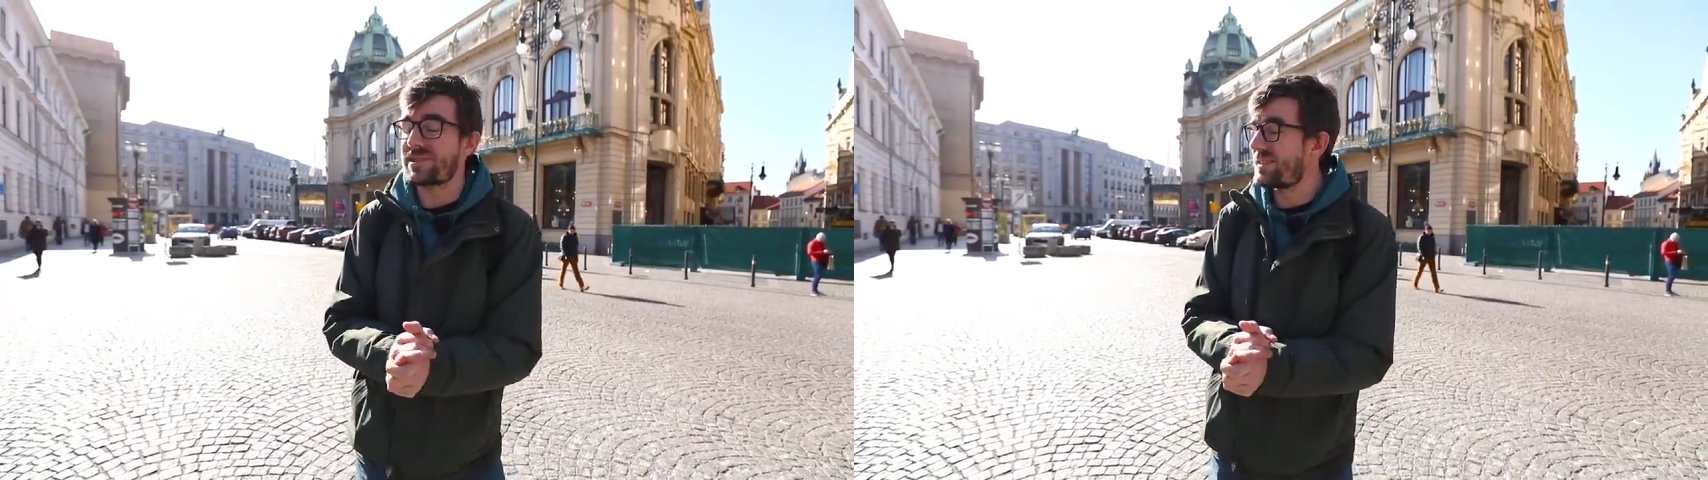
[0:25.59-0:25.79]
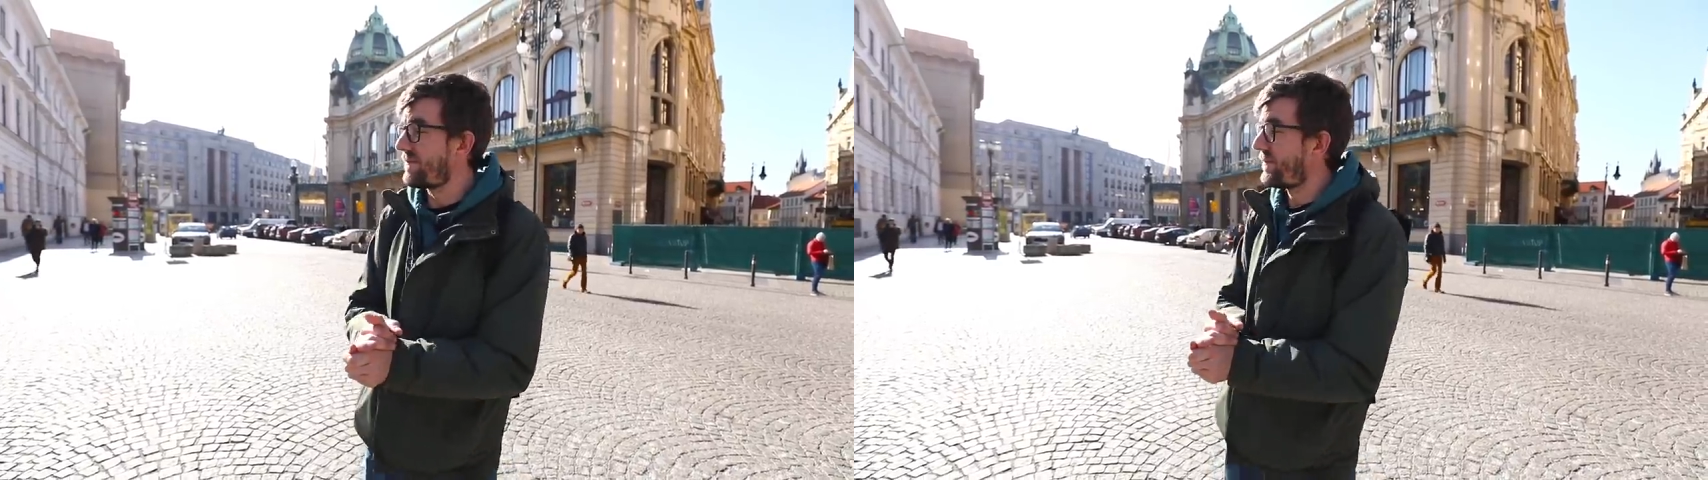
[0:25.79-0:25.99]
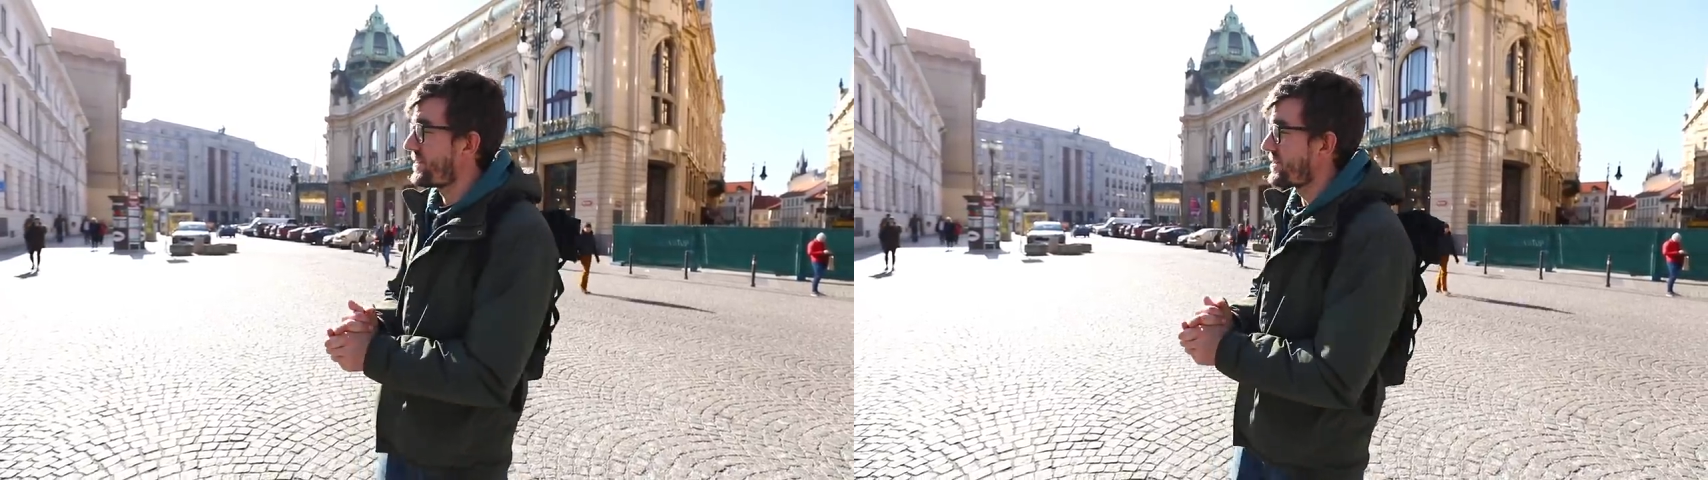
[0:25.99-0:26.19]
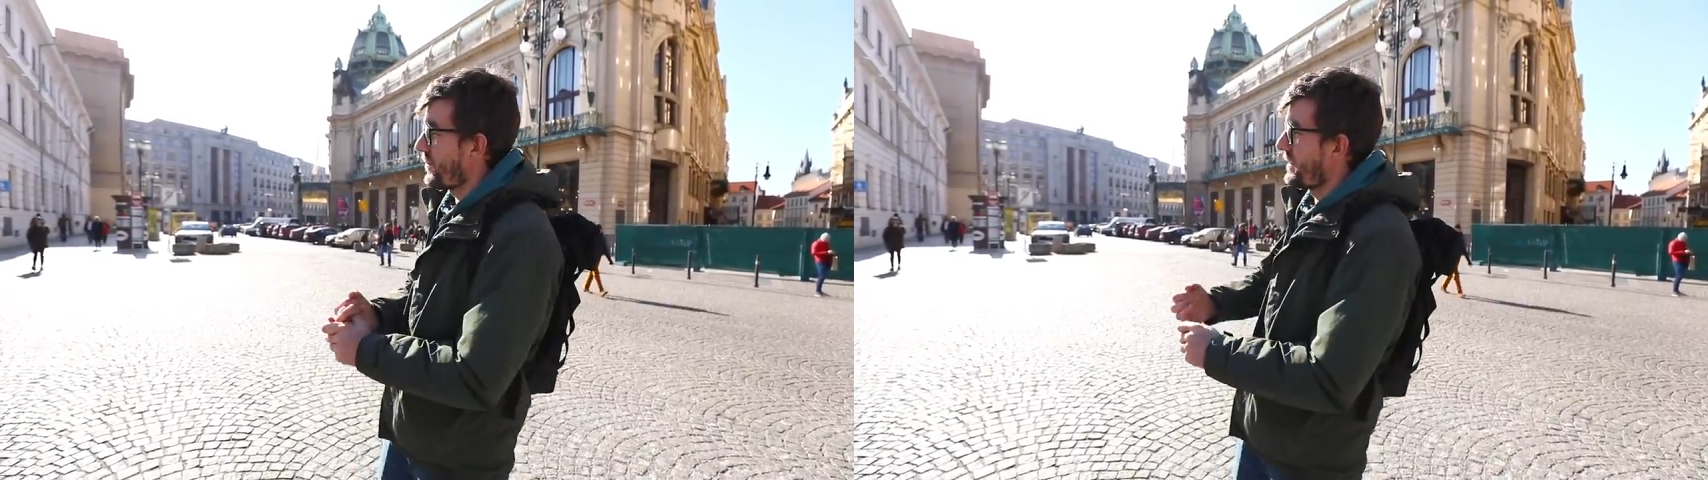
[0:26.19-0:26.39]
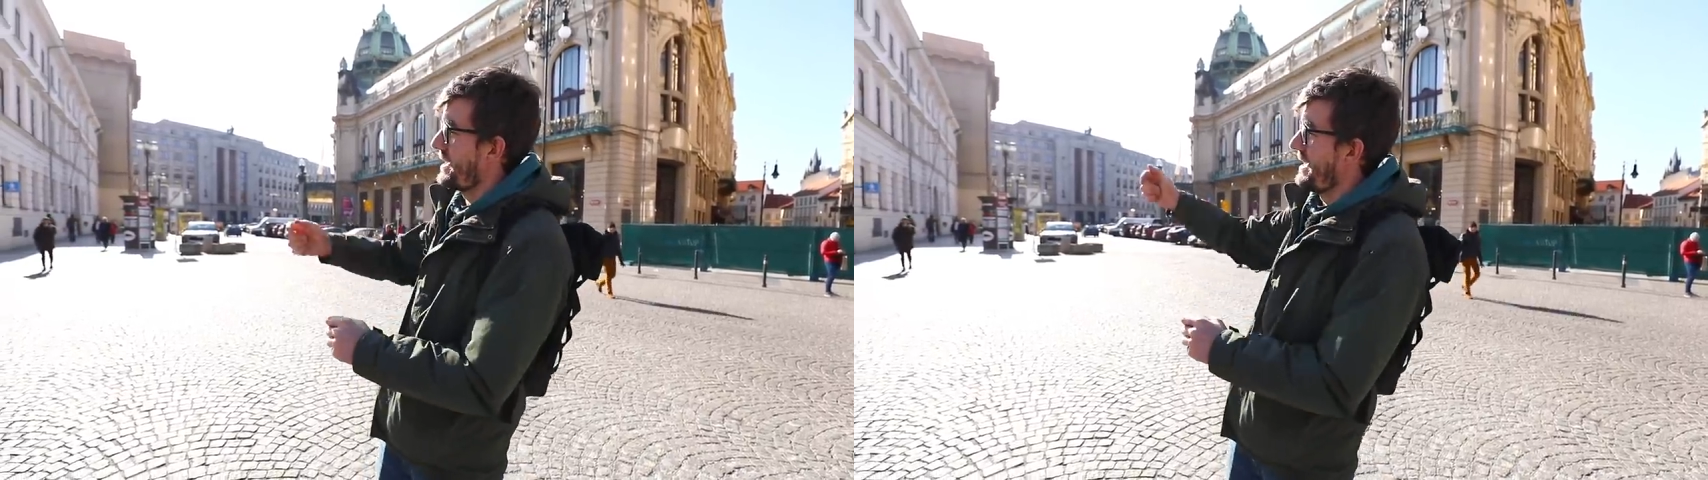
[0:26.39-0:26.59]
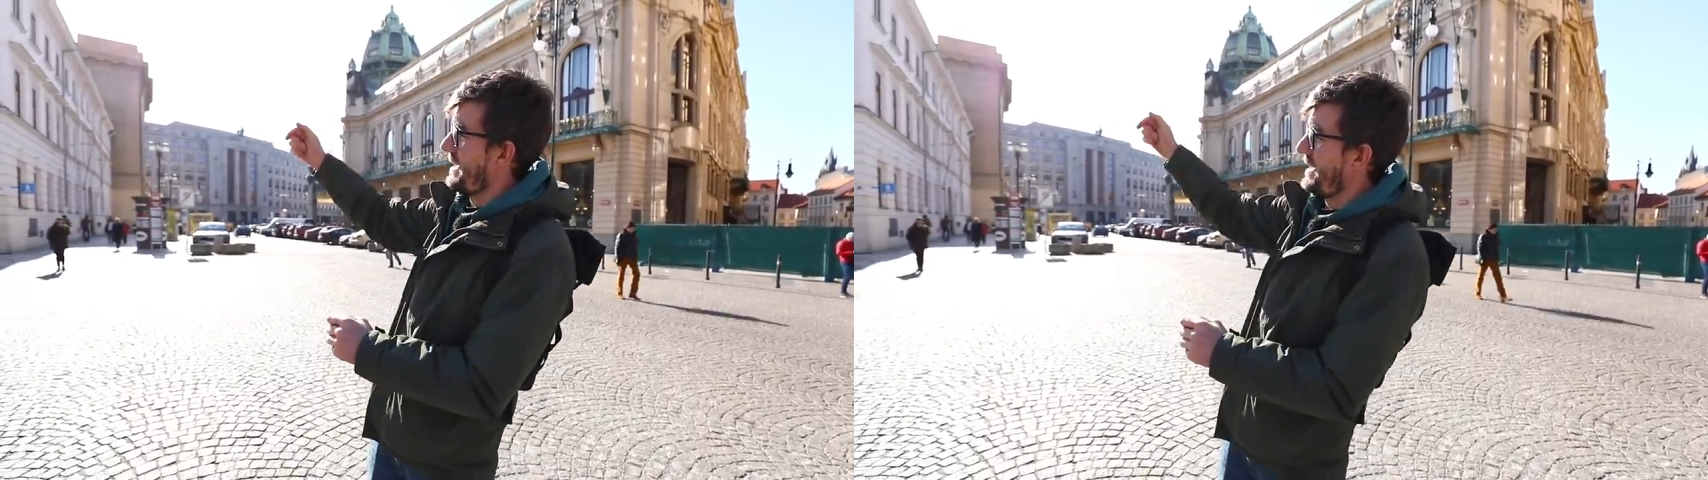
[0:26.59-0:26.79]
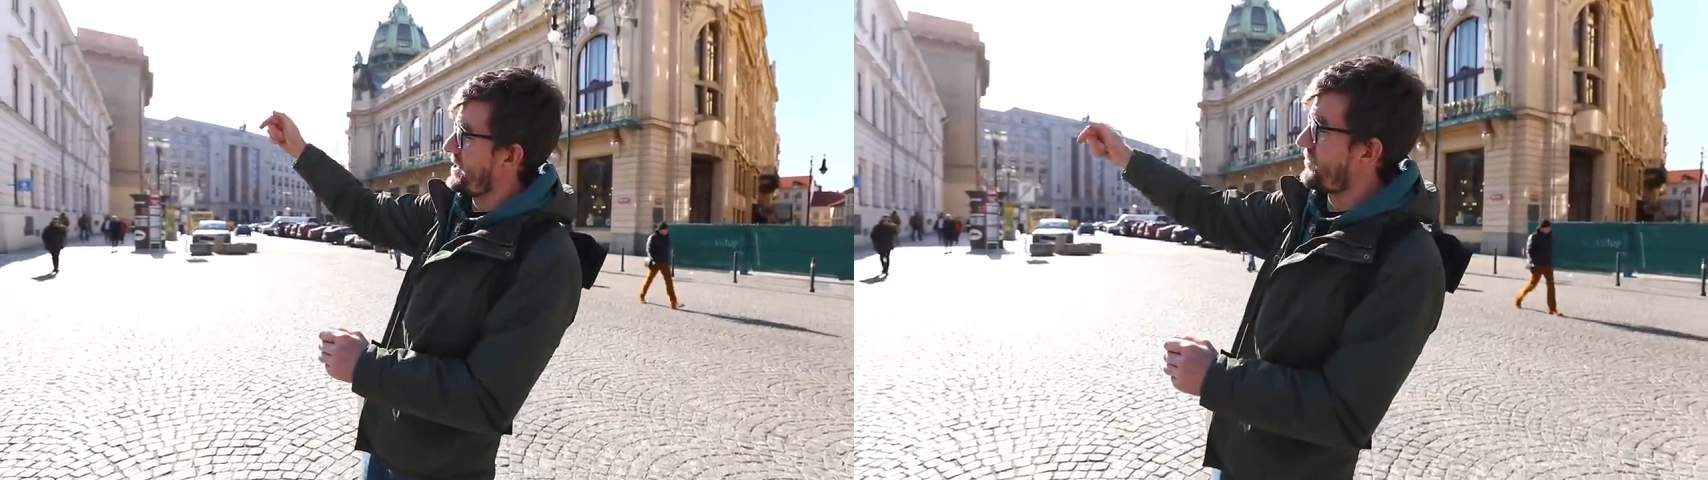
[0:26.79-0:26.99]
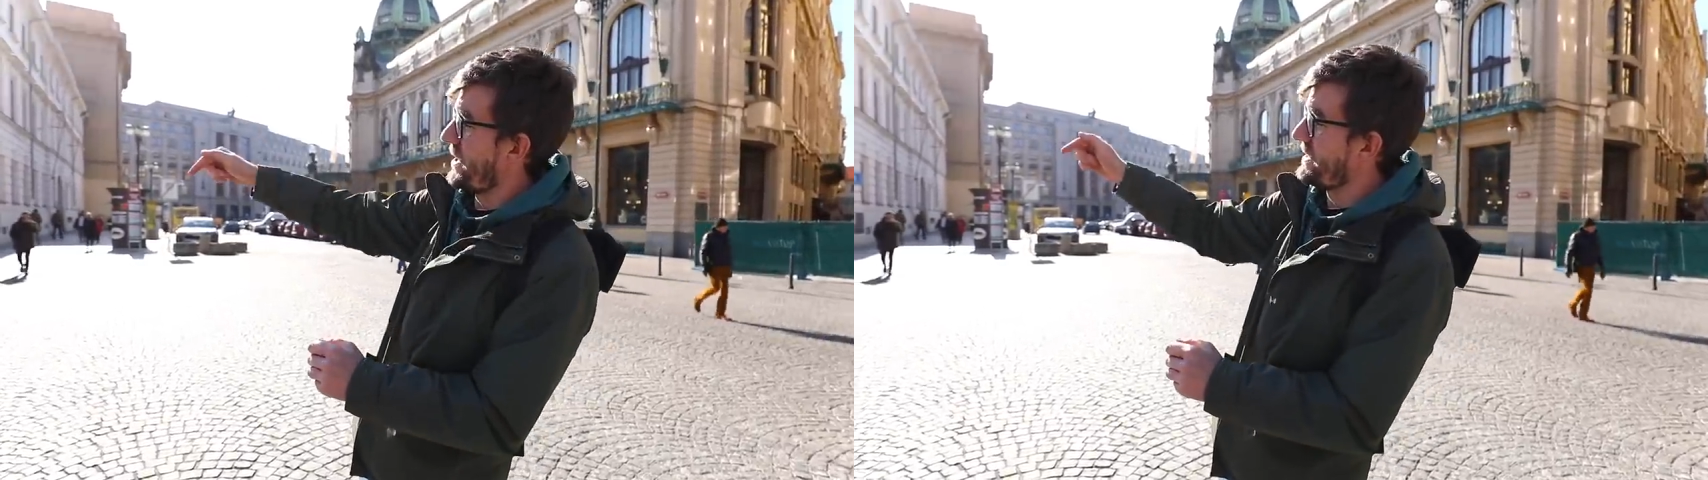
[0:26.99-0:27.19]
And the first one
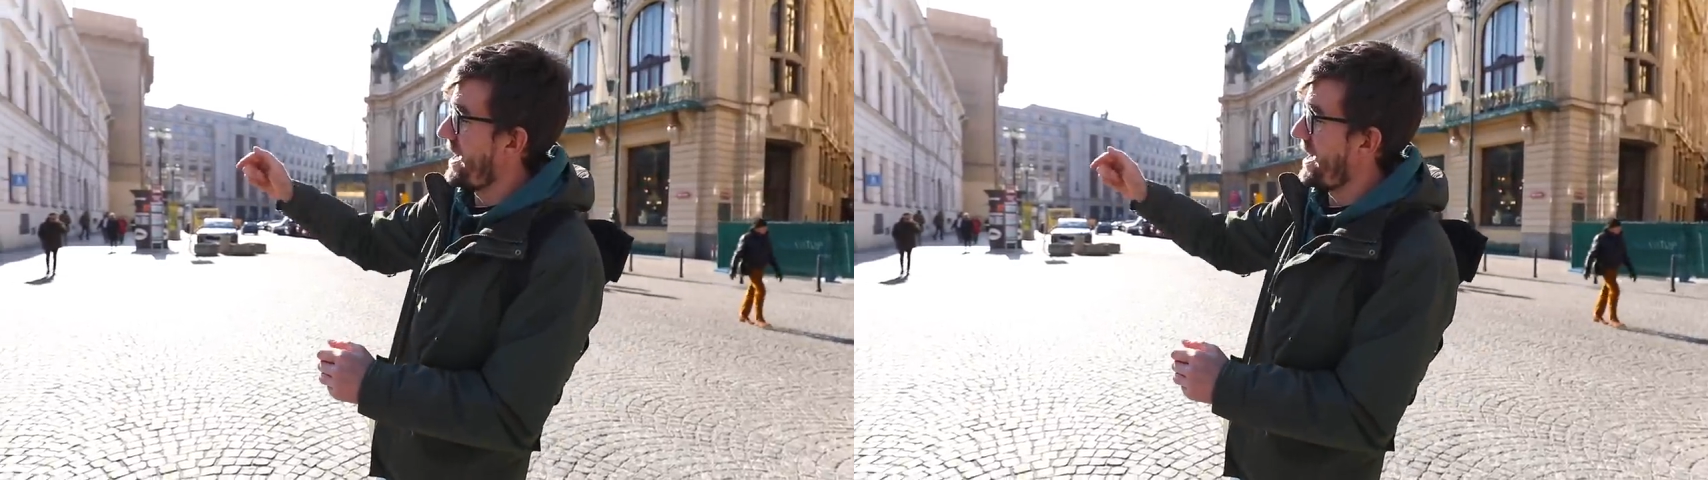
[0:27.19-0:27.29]
is right